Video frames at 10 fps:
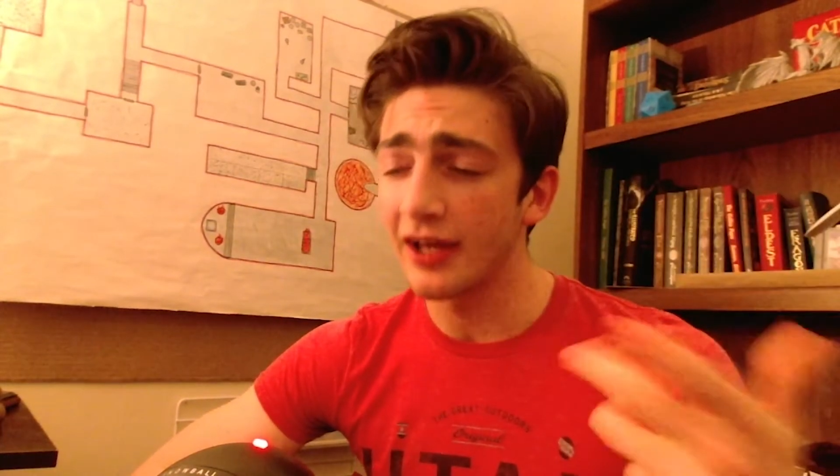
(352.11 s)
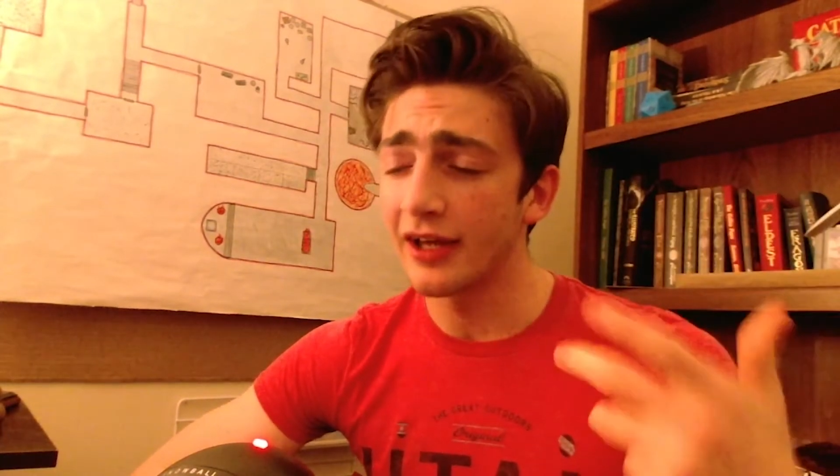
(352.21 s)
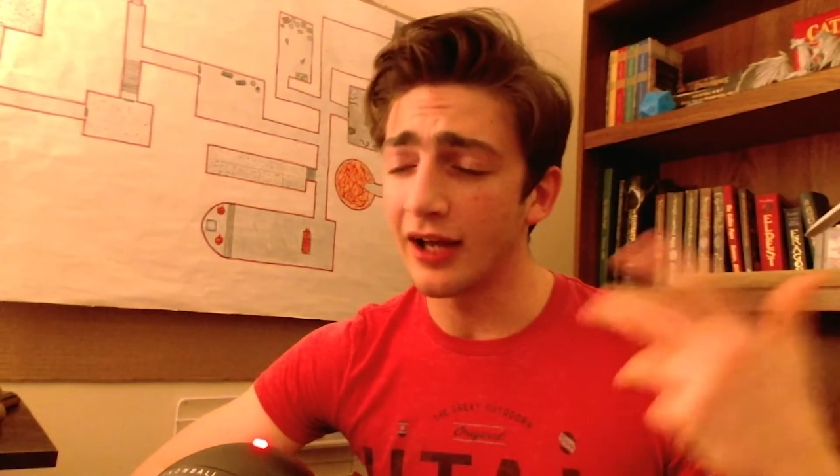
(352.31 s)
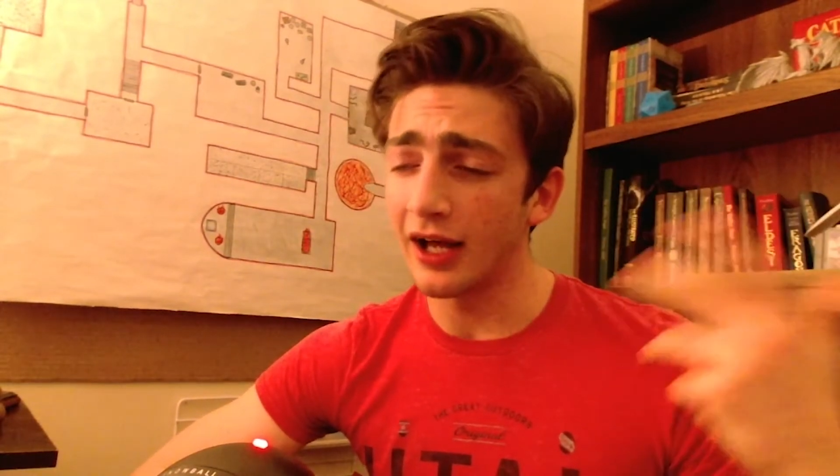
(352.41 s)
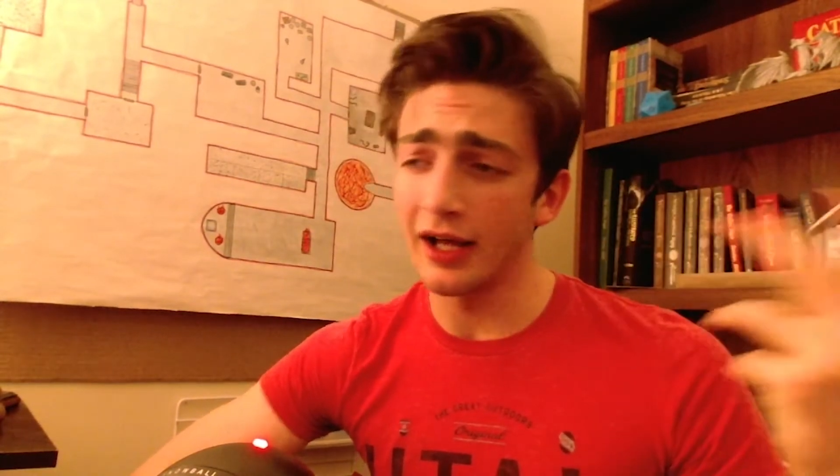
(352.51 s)

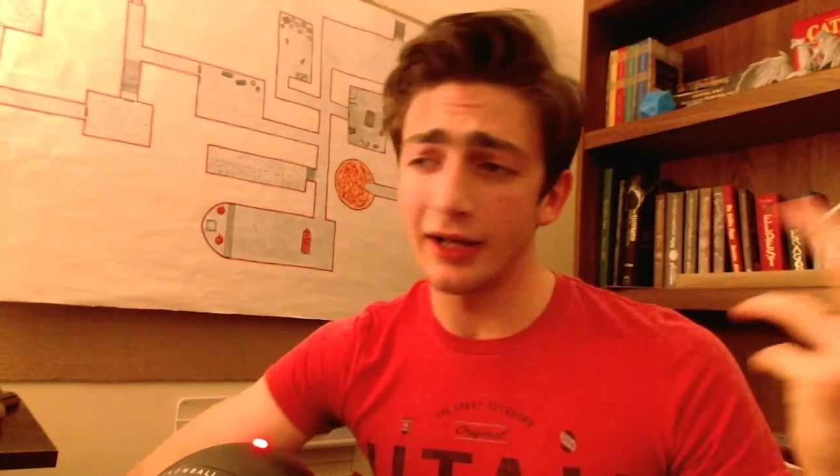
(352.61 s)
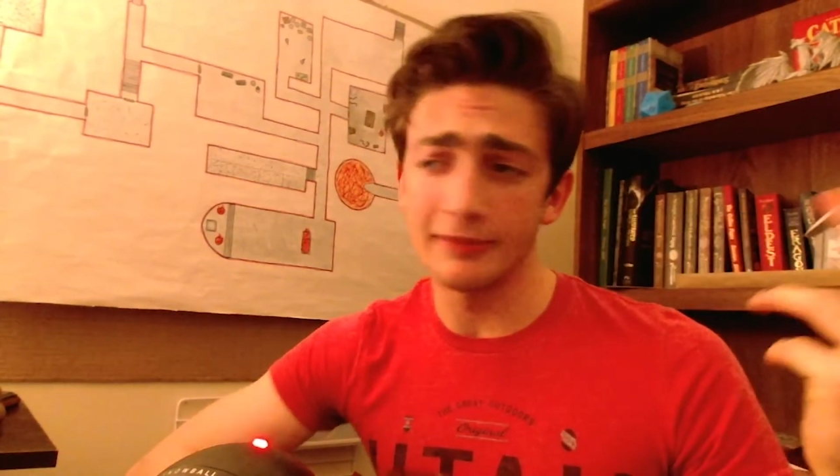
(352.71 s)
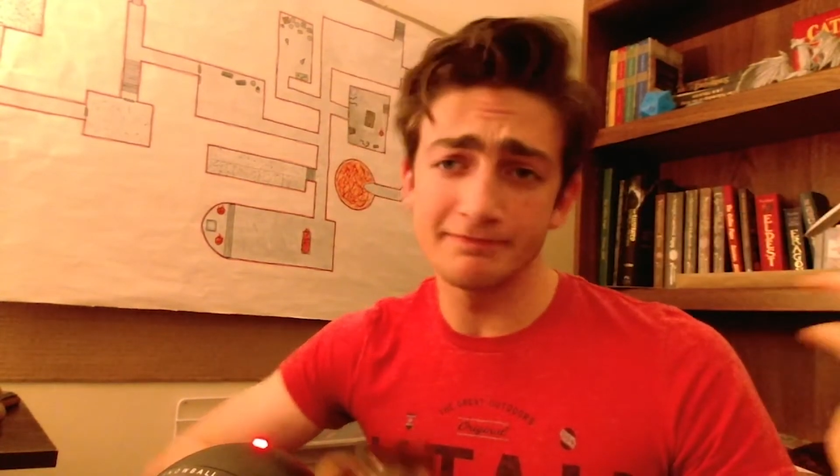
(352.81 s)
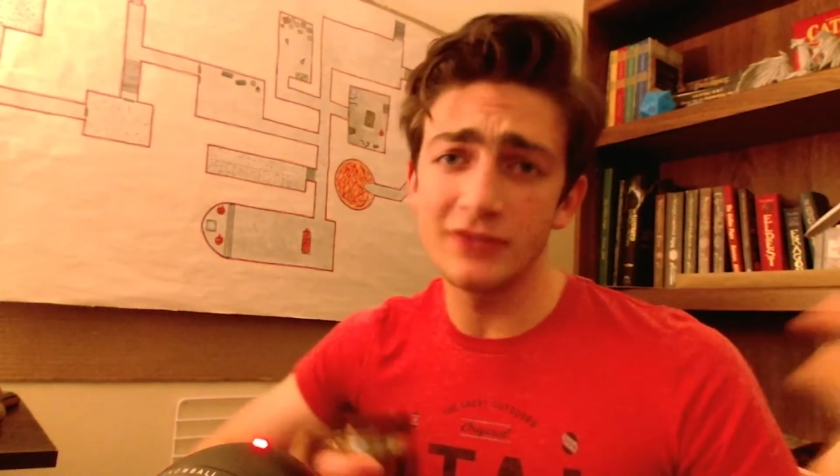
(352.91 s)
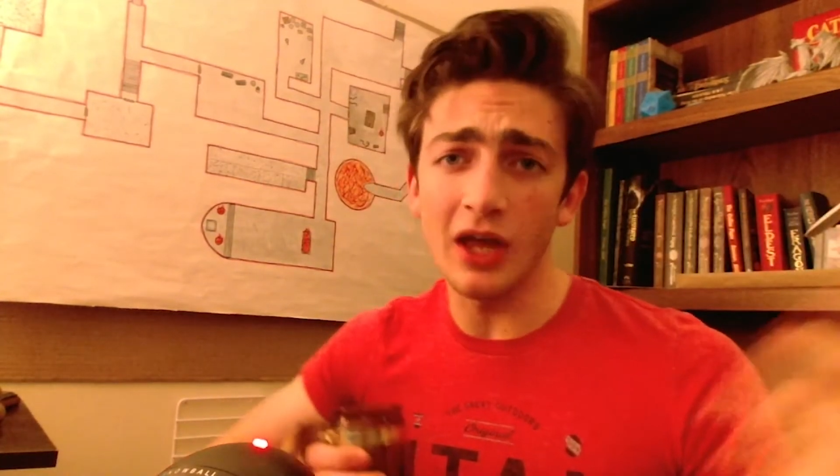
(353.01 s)

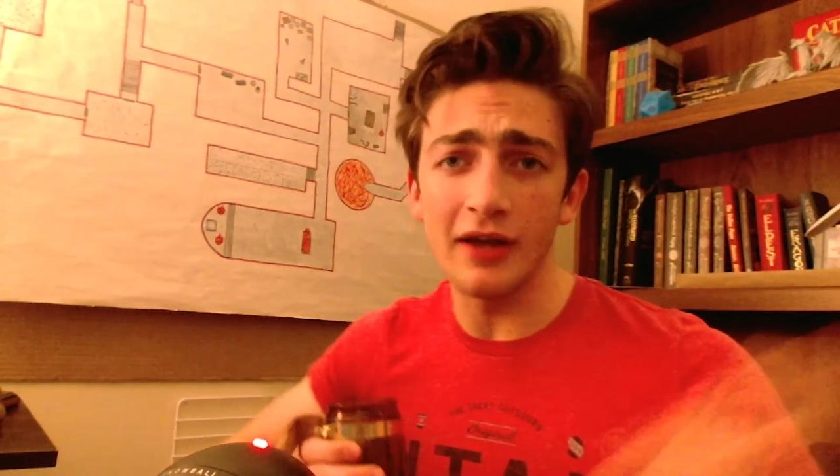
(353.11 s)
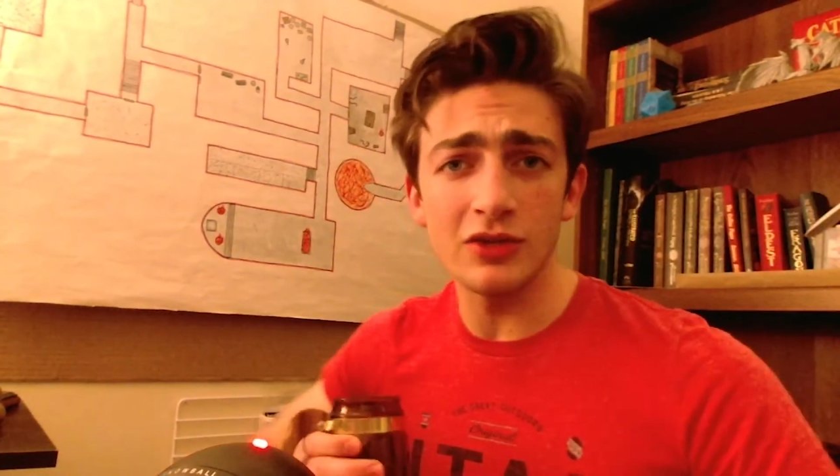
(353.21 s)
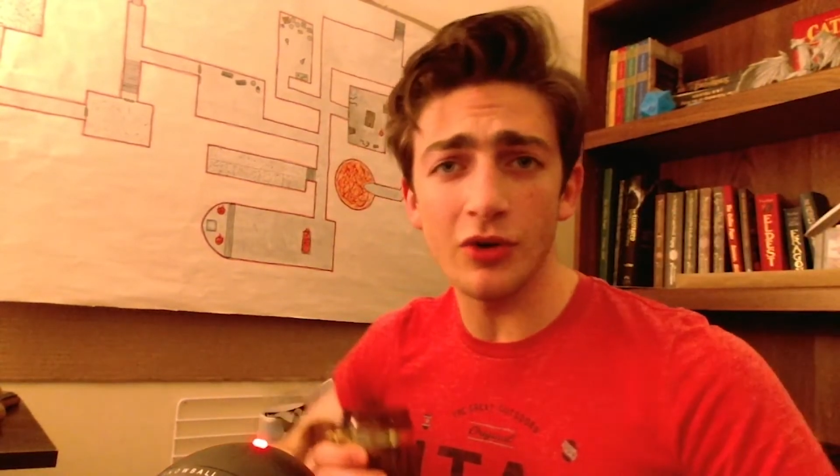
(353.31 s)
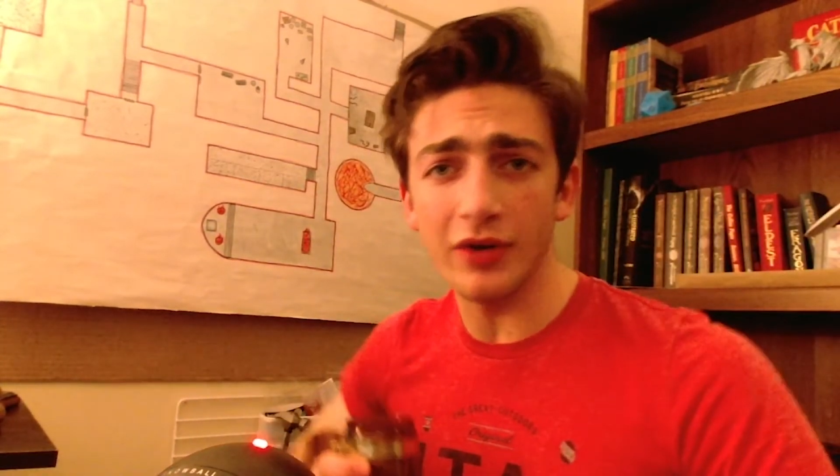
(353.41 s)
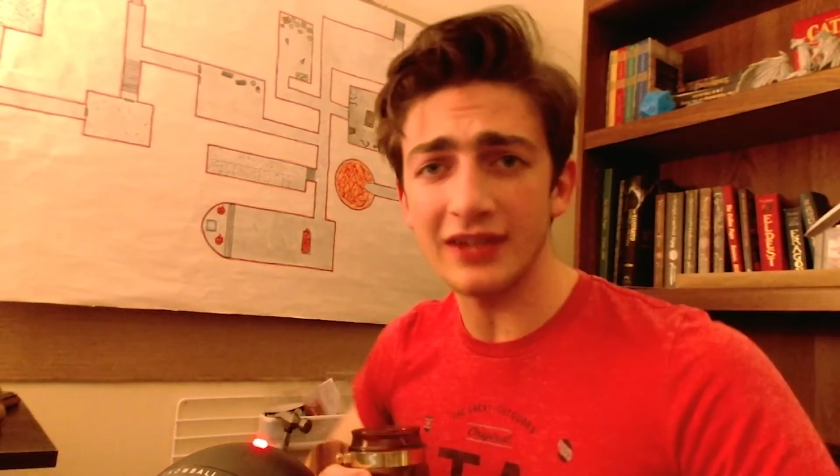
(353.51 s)
you
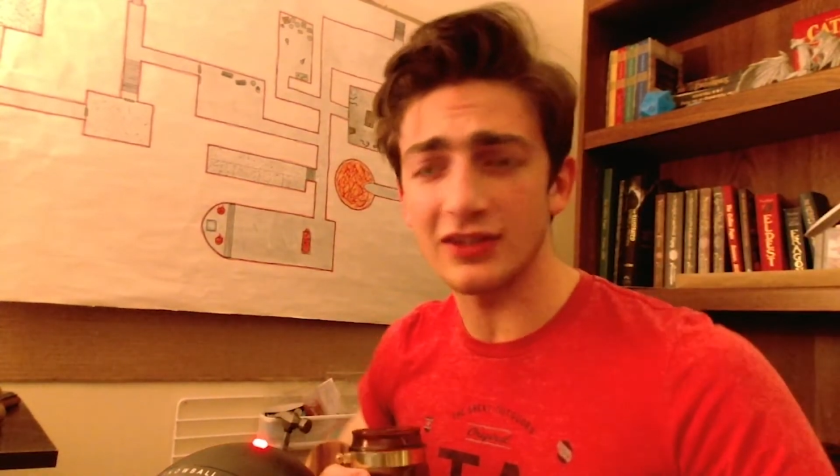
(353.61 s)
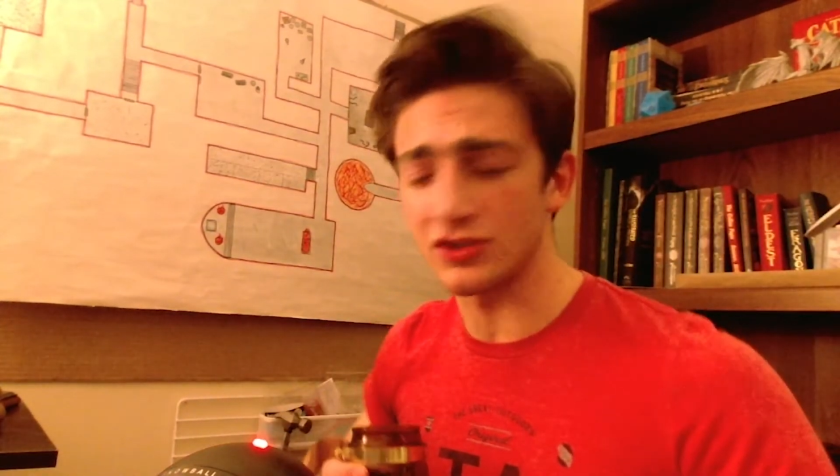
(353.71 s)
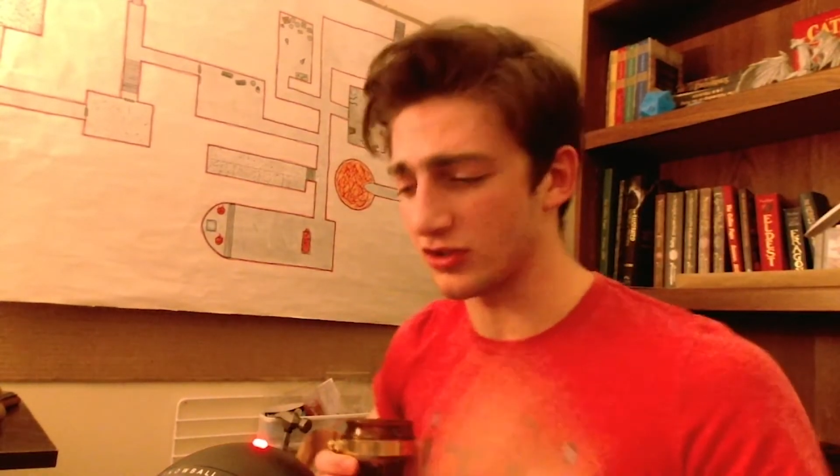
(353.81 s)
don't get to just,